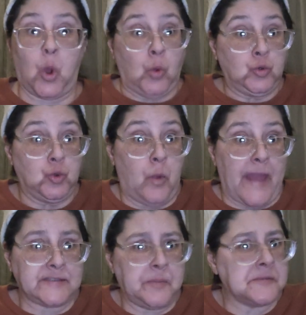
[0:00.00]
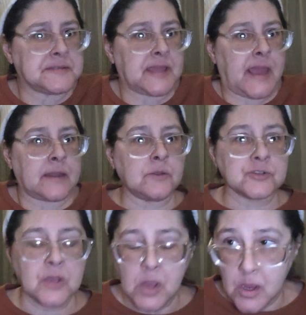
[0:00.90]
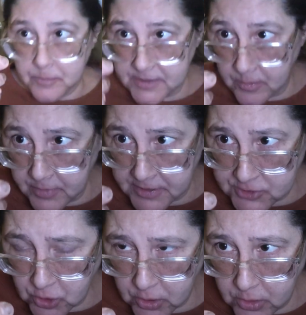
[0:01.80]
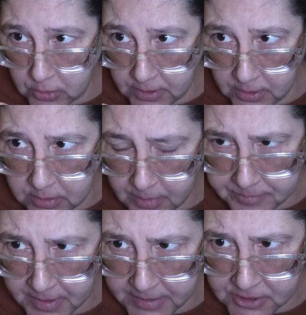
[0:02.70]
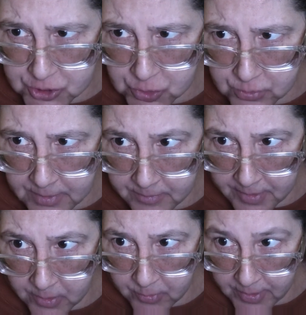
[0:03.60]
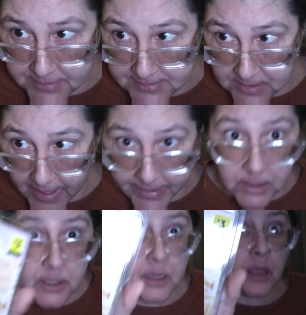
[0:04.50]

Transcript: old new wax melts and candles. But then when I started looking, Club 92, and then when I read Slacken and